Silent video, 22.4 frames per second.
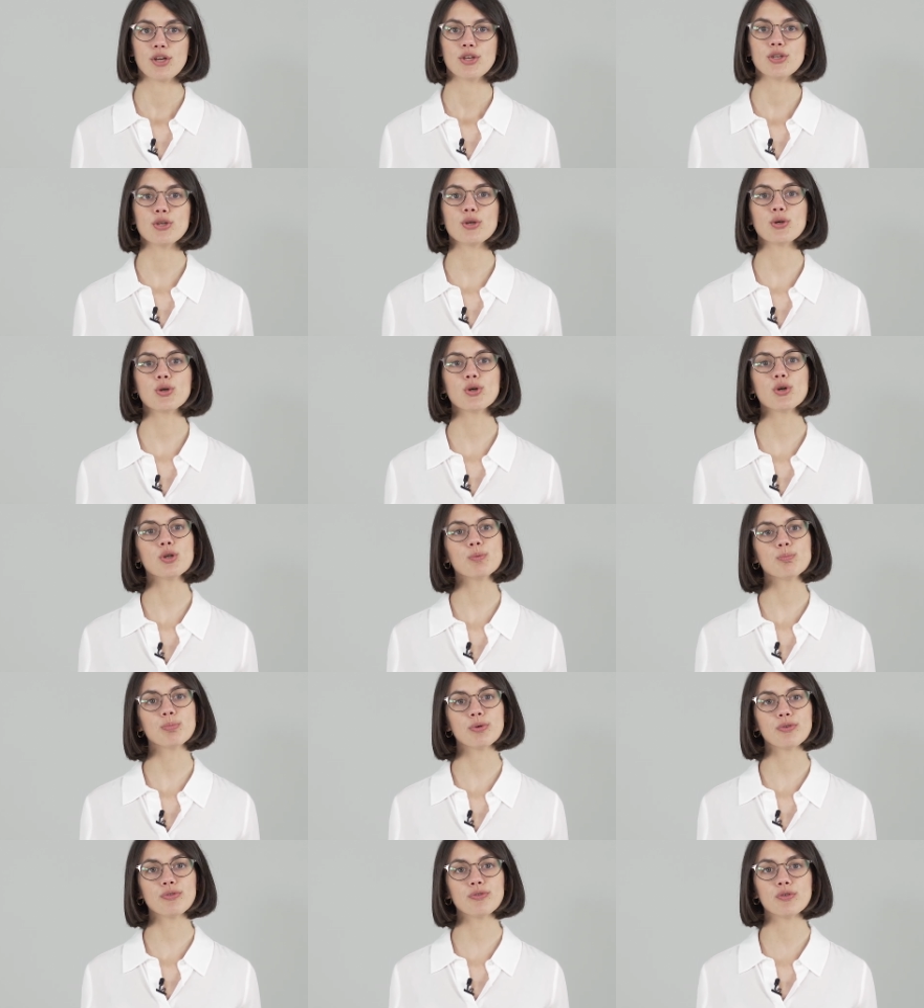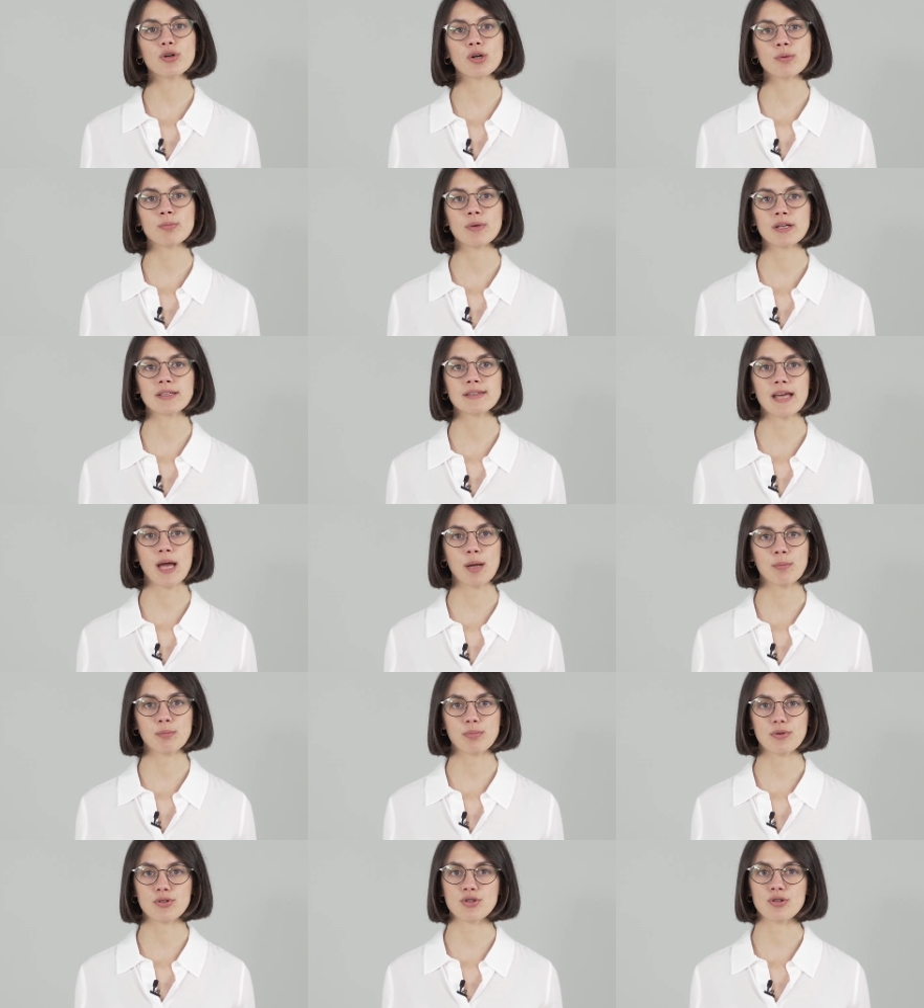you could perform a
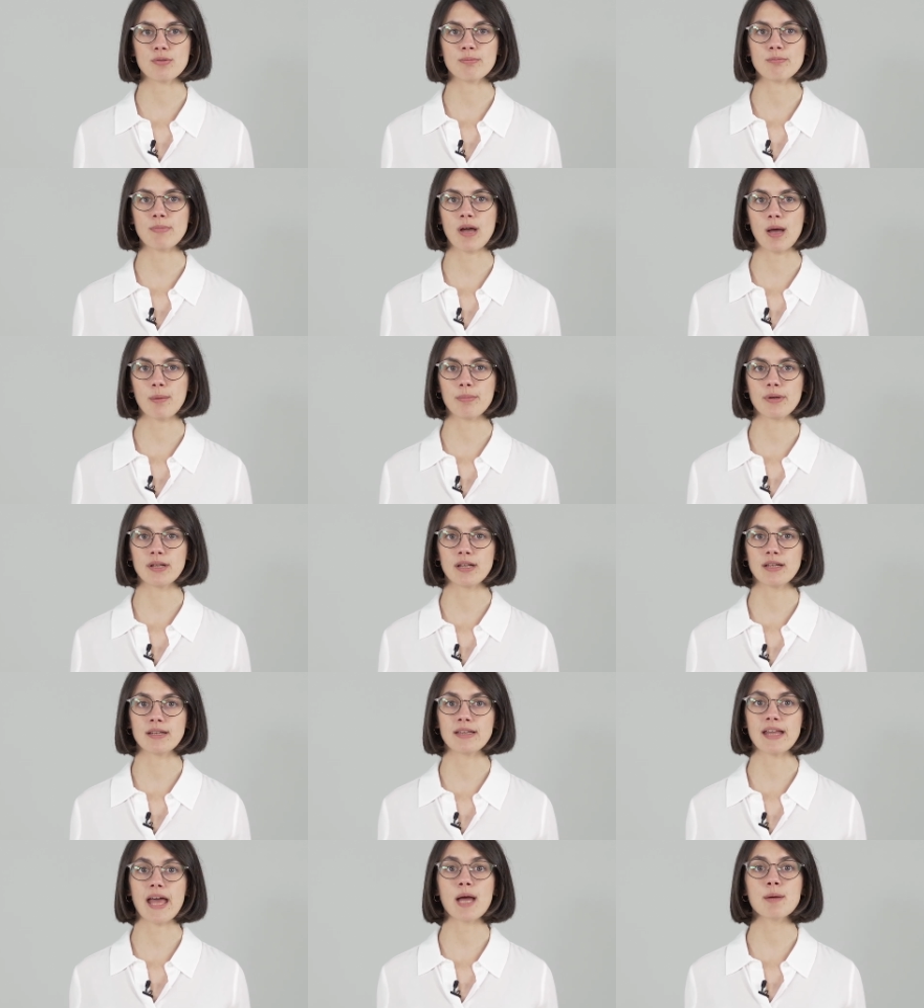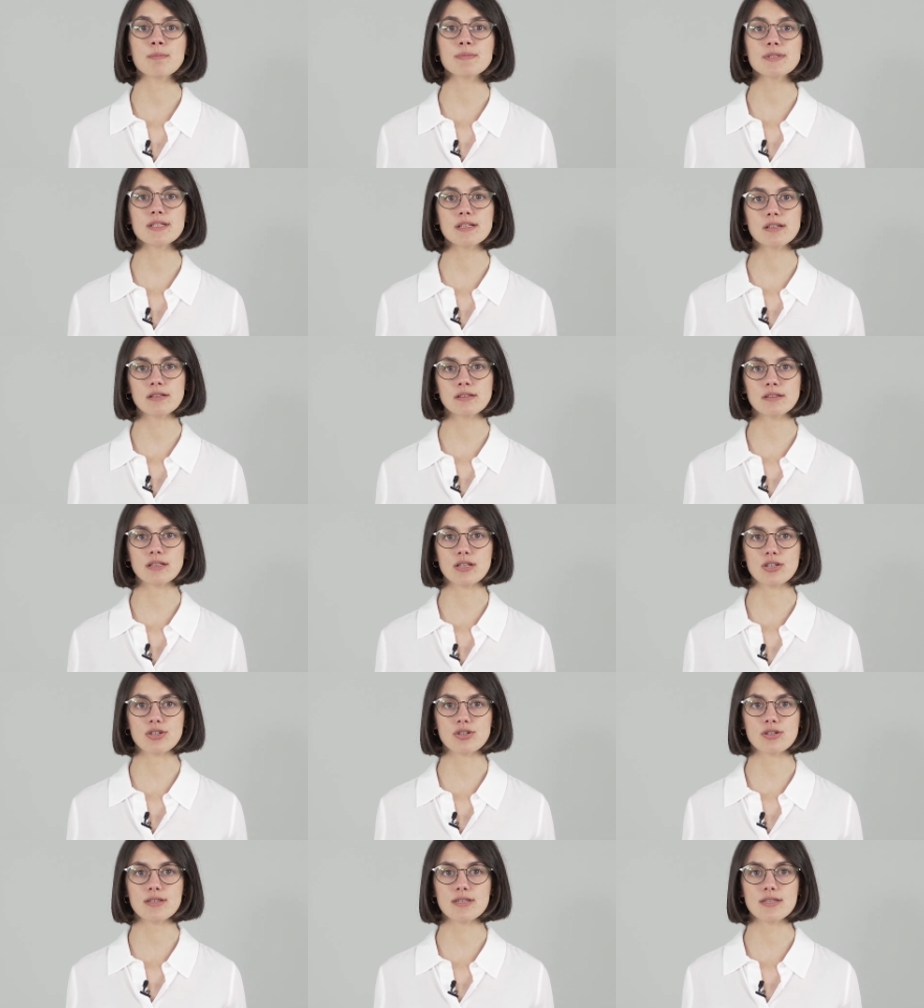temperature mapping in empty
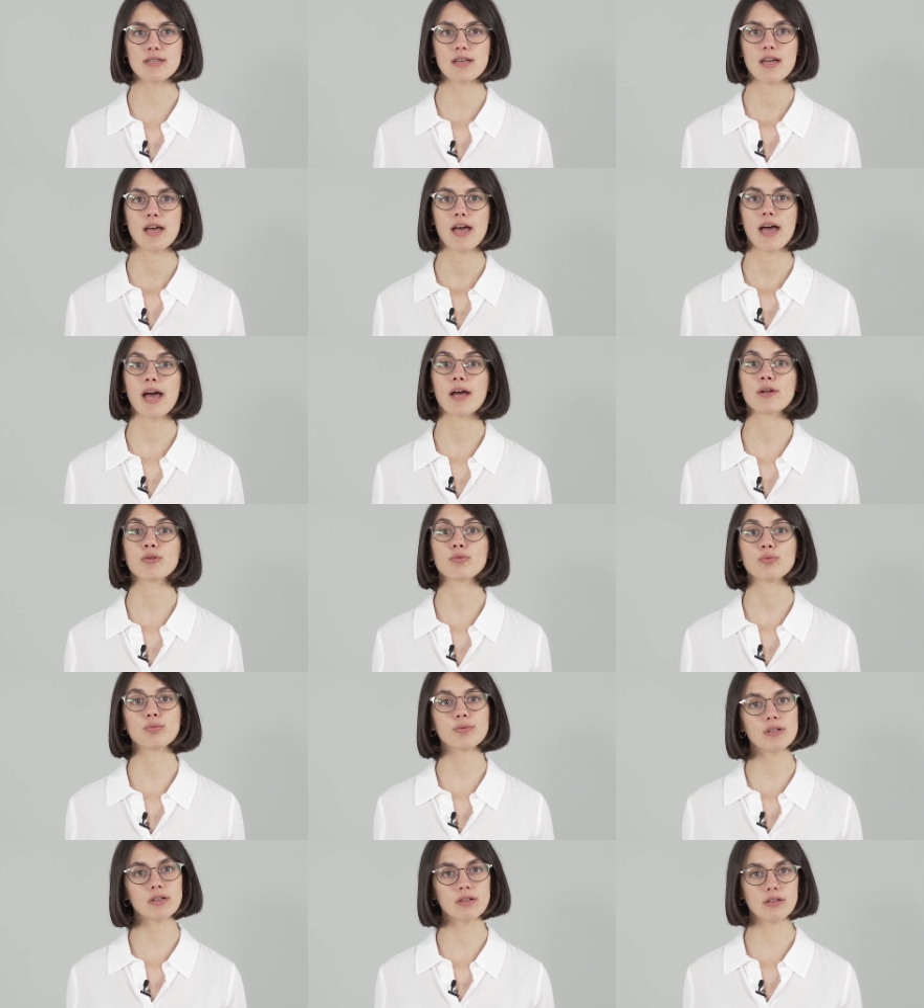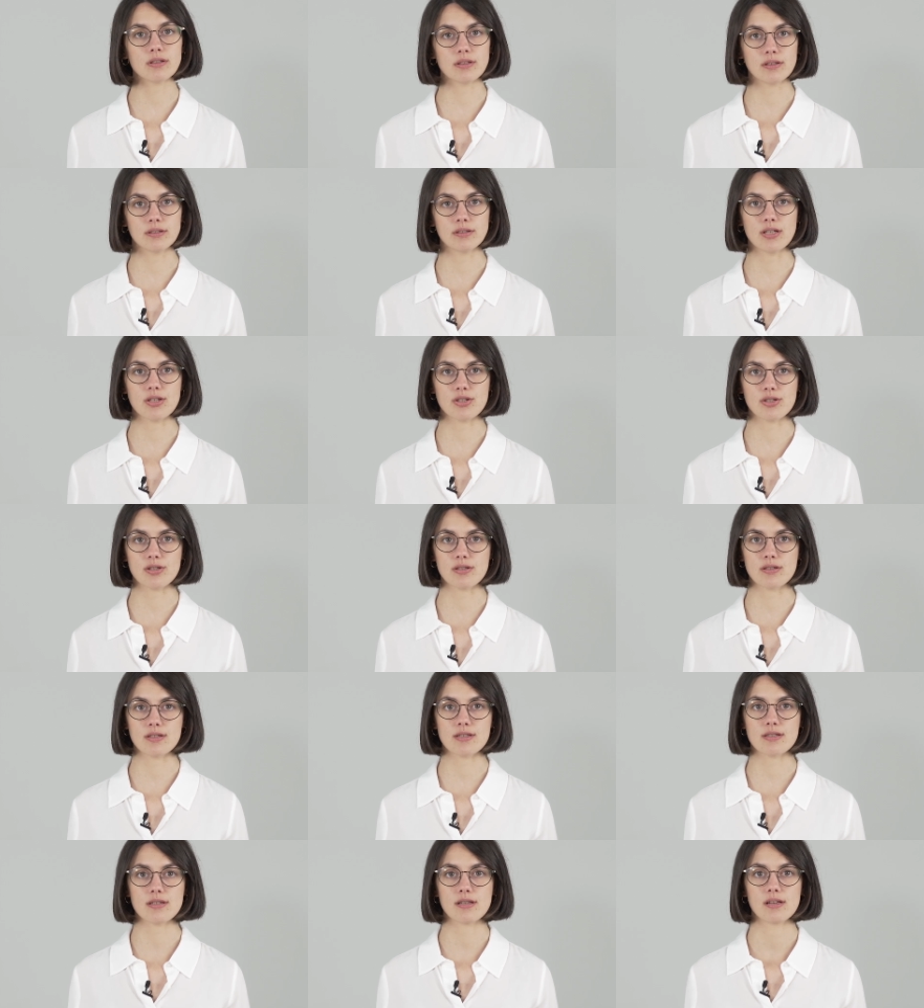conditions and real
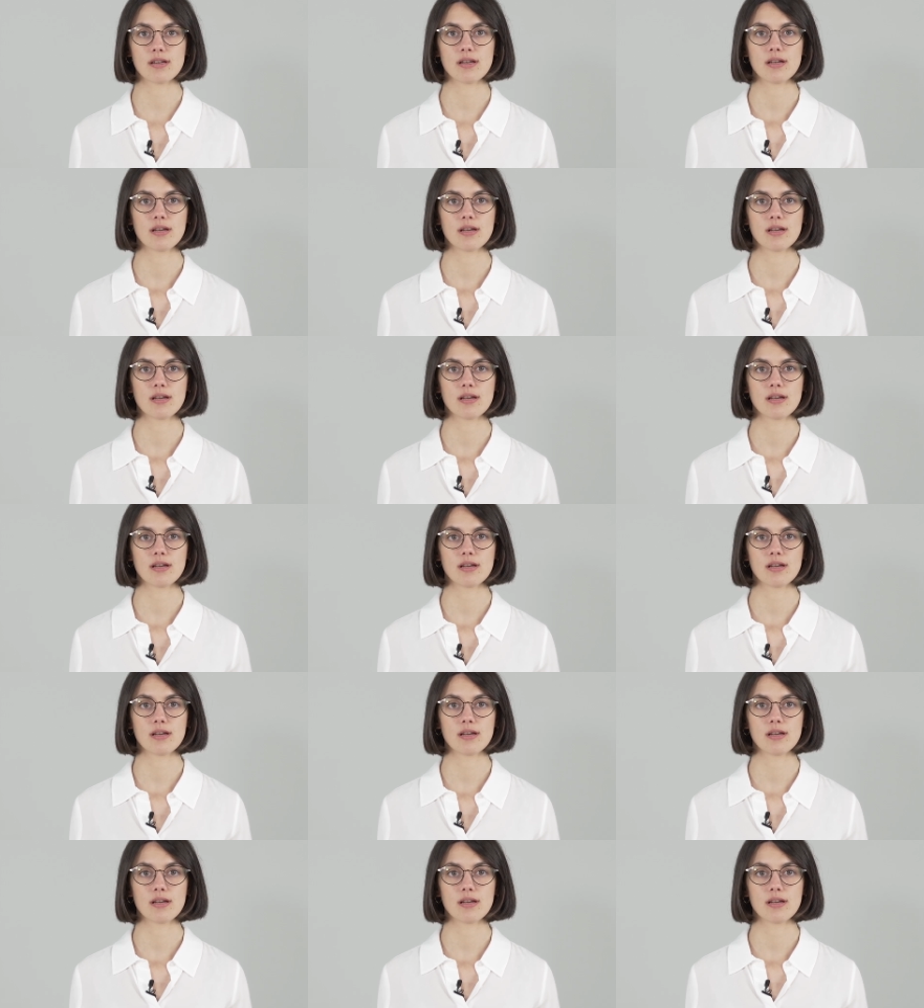conditions.